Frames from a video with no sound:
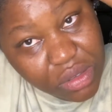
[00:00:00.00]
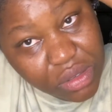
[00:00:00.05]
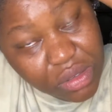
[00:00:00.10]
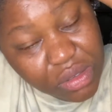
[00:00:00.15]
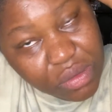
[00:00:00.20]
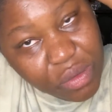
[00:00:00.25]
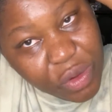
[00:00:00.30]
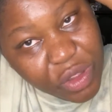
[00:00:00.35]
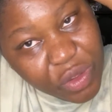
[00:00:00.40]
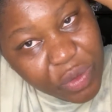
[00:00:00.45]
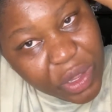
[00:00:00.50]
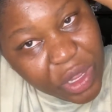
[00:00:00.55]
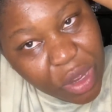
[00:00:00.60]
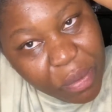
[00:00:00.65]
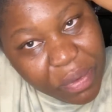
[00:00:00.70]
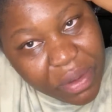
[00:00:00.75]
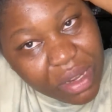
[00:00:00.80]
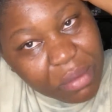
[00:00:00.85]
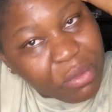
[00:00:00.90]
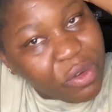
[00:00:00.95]
when you wake up
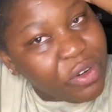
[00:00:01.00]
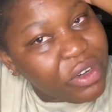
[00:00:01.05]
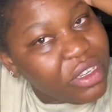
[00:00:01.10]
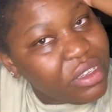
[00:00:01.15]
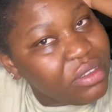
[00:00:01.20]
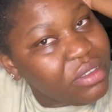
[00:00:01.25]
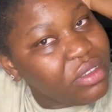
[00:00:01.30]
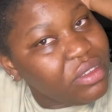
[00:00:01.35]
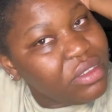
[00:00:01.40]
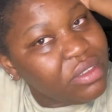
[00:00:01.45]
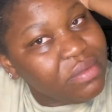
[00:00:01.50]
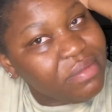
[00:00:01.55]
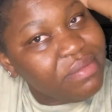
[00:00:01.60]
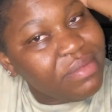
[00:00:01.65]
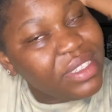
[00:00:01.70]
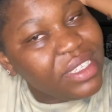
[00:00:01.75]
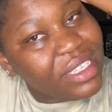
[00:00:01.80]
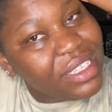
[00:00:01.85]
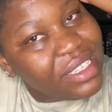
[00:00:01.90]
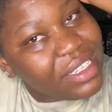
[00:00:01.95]
in the morning,
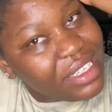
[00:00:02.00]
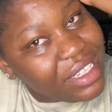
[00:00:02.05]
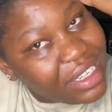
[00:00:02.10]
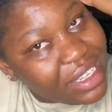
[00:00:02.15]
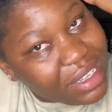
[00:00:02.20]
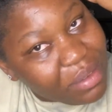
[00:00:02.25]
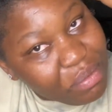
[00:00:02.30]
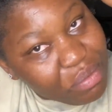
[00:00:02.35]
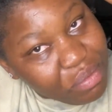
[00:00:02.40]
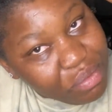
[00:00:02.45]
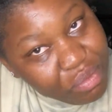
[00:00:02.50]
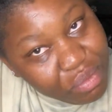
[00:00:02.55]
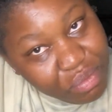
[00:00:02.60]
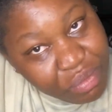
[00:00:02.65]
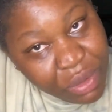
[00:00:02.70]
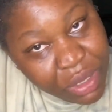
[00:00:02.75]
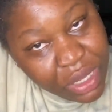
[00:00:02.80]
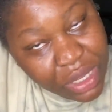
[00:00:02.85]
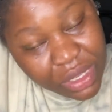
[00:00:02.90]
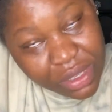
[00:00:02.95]

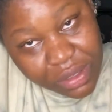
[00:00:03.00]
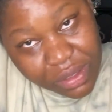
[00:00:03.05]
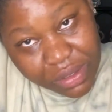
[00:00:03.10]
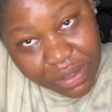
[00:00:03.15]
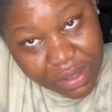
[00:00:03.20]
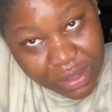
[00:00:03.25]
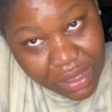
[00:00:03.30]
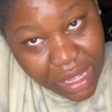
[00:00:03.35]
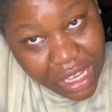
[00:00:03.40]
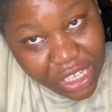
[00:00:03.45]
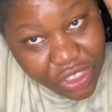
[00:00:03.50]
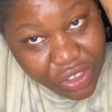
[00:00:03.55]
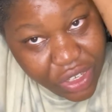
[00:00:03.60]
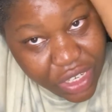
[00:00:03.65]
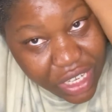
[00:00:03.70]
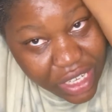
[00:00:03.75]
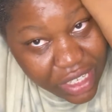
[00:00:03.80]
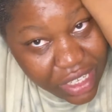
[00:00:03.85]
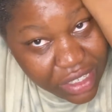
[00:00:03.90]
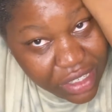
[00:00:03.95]
because natural
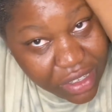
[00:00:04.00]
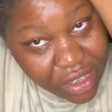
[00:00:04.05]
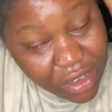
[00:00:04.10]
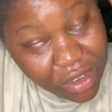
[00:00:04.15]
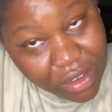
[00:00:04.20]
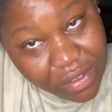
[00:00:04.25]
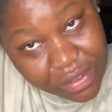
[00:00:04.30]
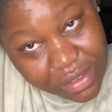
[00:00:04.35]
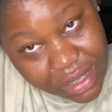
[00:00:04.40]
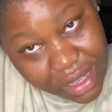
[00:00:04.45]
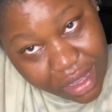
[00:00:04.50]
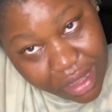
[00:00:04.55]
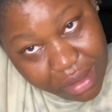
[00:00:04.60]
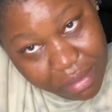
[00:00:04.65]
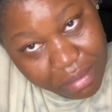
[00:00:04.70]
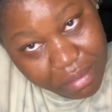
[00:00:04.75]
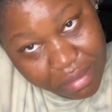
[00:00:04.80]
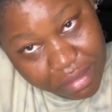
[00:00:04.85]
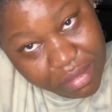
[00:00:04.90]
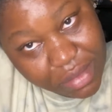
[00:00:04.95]
hair takes a lot of time,
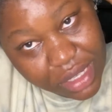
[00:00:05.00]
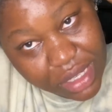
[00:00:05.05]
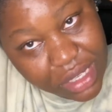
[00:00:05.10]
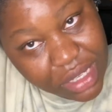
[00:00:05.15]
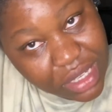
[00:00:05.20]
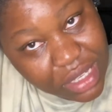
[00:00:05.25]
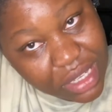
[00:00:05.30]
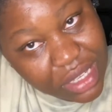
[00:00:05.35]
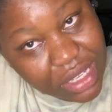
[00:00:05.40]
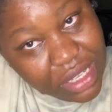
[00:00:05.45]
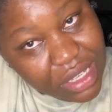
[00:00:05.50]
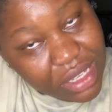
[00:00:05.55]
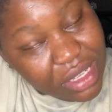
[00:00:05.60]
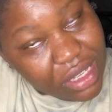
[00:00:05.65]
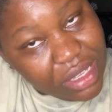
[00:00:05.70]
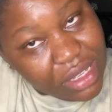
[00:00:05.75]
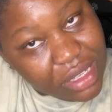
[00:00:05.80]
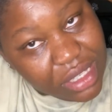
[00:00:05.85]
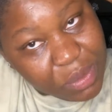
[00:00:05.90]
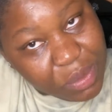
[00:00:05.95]

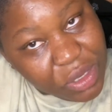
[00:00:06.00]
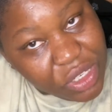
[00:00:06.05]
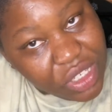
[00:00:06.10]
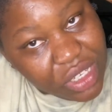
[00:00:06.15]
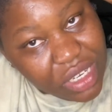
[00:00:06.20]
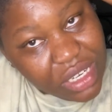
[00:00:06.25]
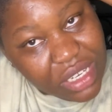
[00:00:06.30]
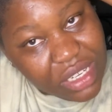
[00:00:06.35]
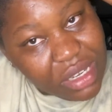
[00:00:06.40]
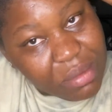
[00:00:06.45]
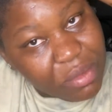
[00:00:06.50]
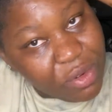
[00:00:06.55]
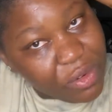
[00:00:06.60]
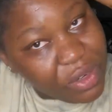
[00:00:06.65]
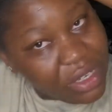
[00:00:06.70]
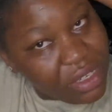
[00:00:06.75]
especially in the morning.